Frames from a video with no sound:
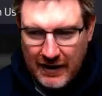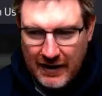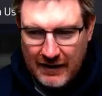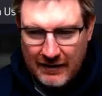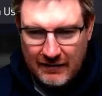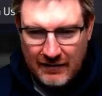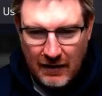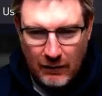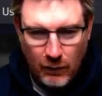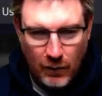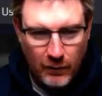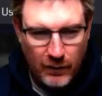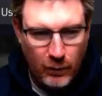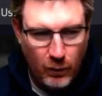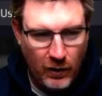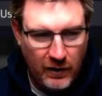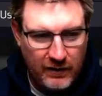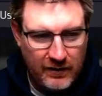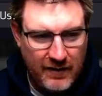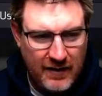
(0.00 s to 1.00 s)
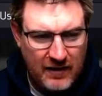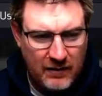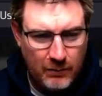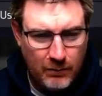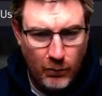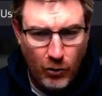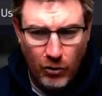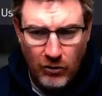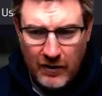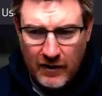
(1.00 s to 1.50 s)
is what we want, and that's
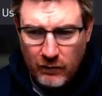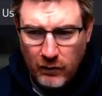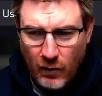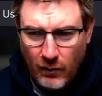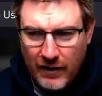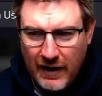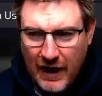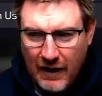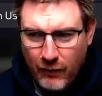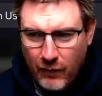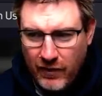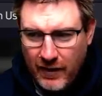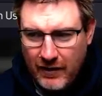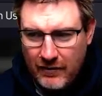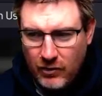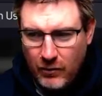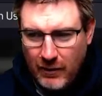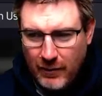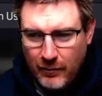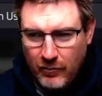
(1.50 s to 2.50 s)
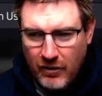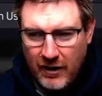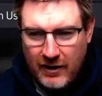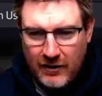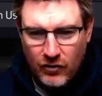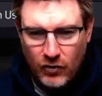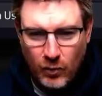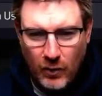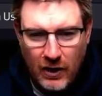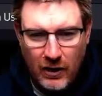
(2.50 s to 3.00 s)
more or less what we have with that new
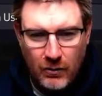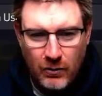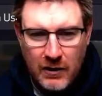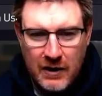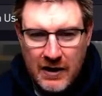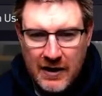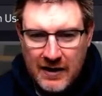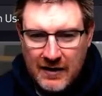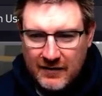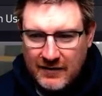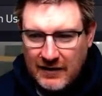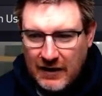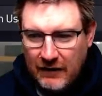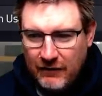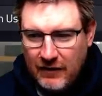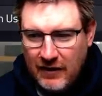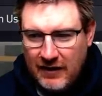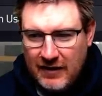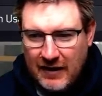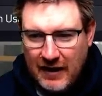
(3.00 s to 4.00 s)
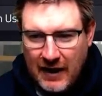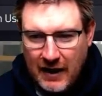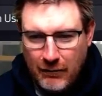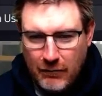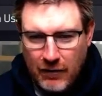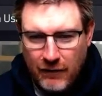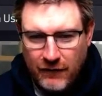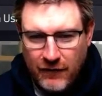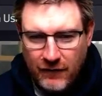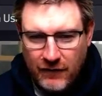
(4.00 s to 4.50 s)
upgrade as well. Safety car,
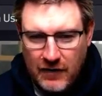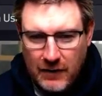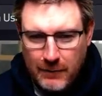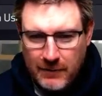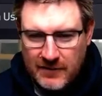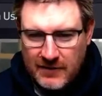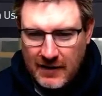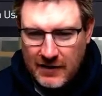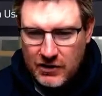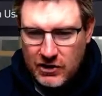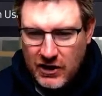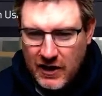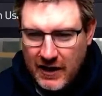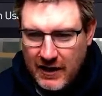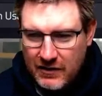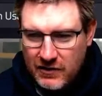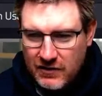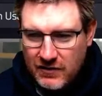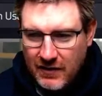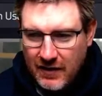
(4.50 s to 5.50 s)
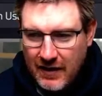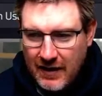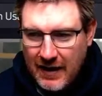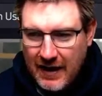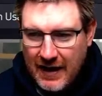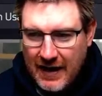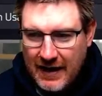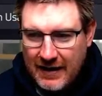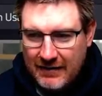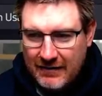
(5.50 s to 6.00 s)
we're at 50% chance,
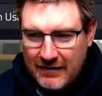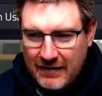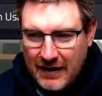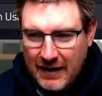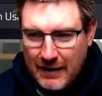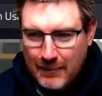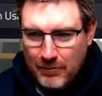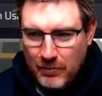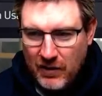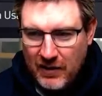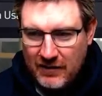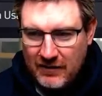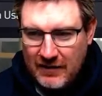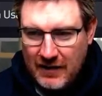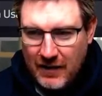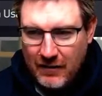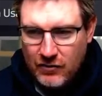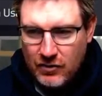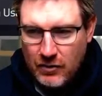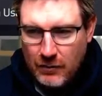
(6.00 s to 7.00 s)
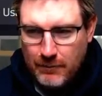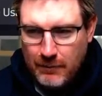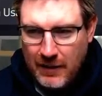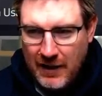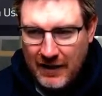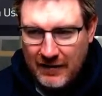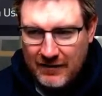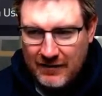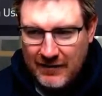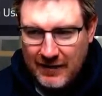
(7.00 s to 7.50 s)
and it saves you
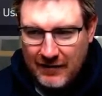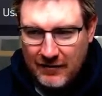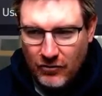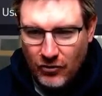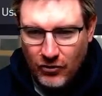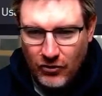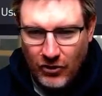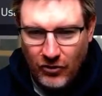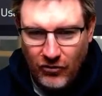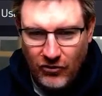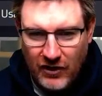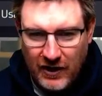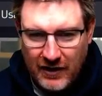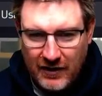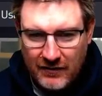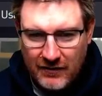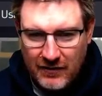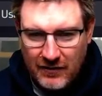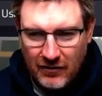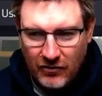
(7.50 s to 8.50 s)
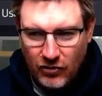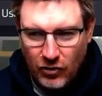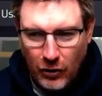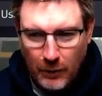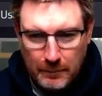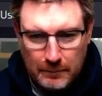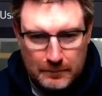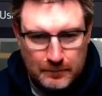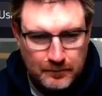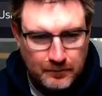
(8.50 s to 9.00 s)
about 6 or so seconds in the
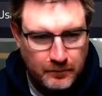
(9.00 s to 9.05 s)
stop.